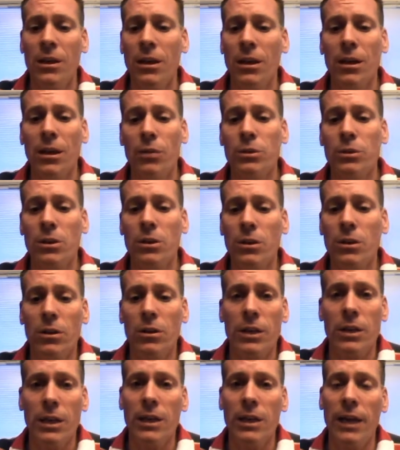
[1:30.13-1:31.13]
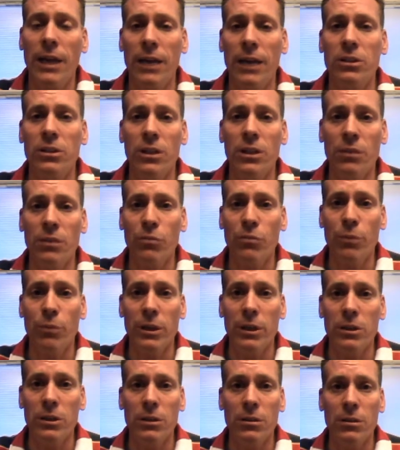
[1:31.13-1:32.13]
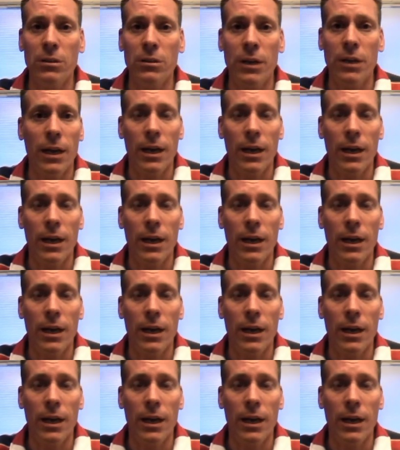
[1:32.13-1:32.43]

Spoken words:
We started looking at caching information.